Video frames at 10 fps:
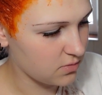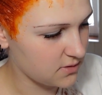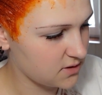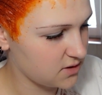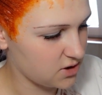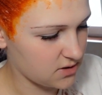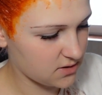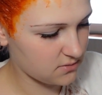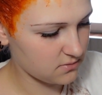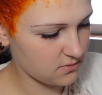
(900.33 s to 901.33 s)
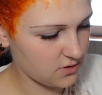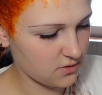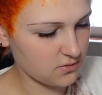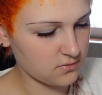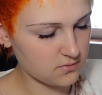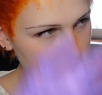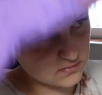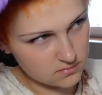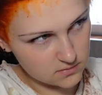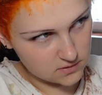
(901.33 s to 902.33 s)
but it's just, you know,
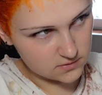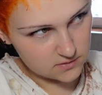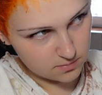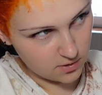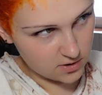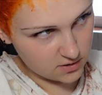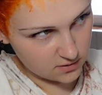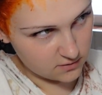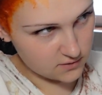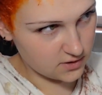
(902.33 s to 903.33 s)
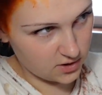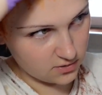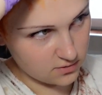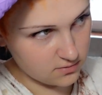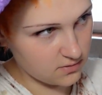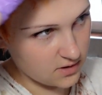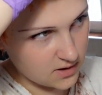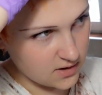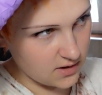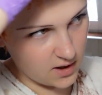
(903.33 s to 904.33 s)
those particles here.
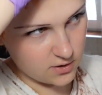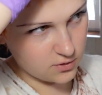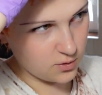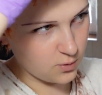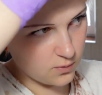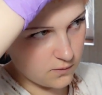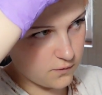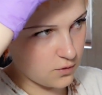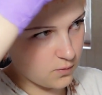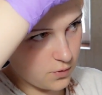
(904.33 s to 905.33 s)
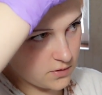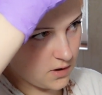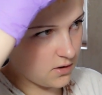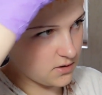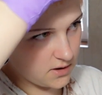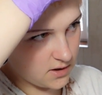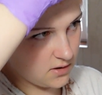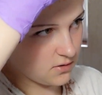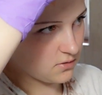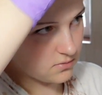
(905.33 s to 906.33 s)
I don't know for what are they
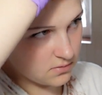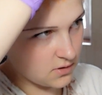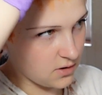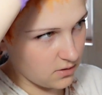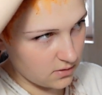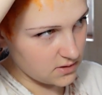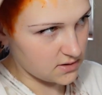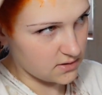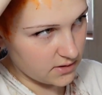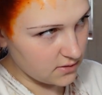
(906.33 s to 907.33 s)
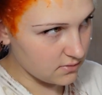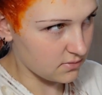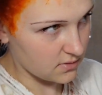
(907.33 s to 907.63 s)
here, honestly.